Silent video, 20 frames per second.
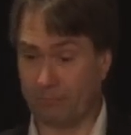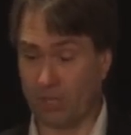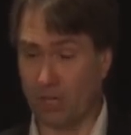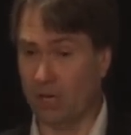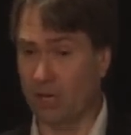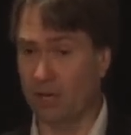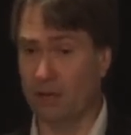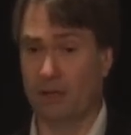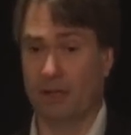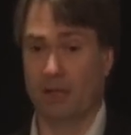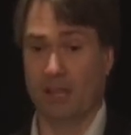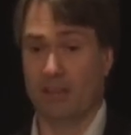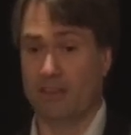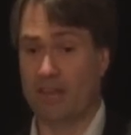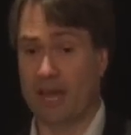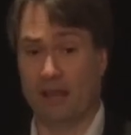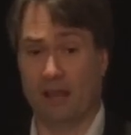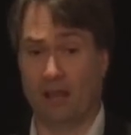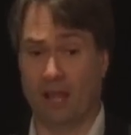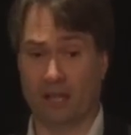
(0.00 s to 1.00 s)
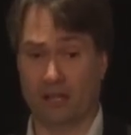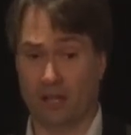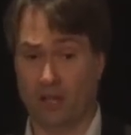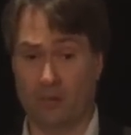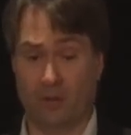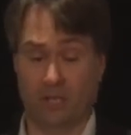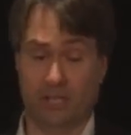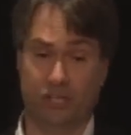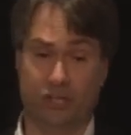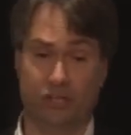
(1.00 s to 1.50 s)
All right? That light
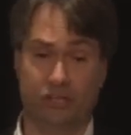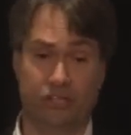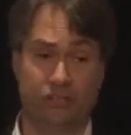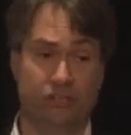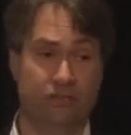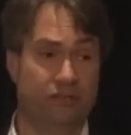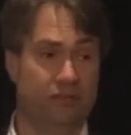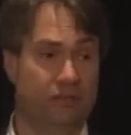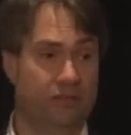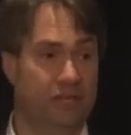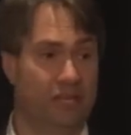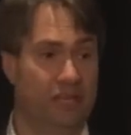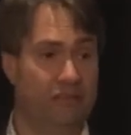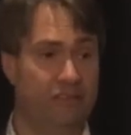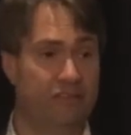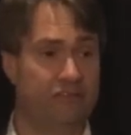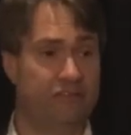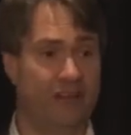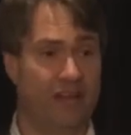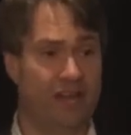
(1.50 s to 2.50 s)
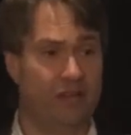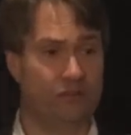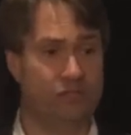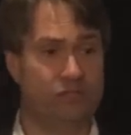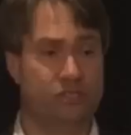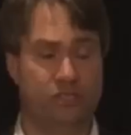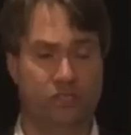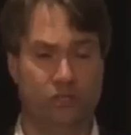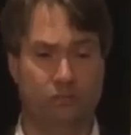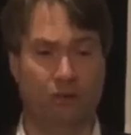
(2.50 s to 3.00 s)
globe I showed you, if it
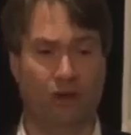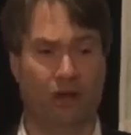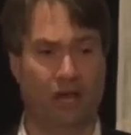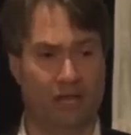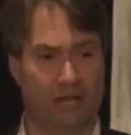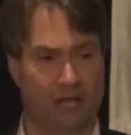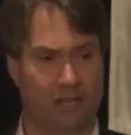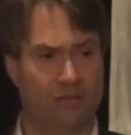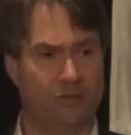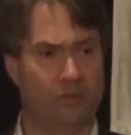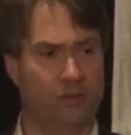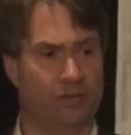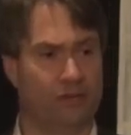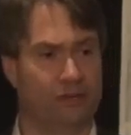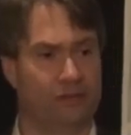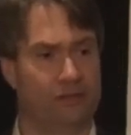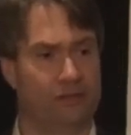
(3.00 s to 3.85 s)
fails, you buy another one.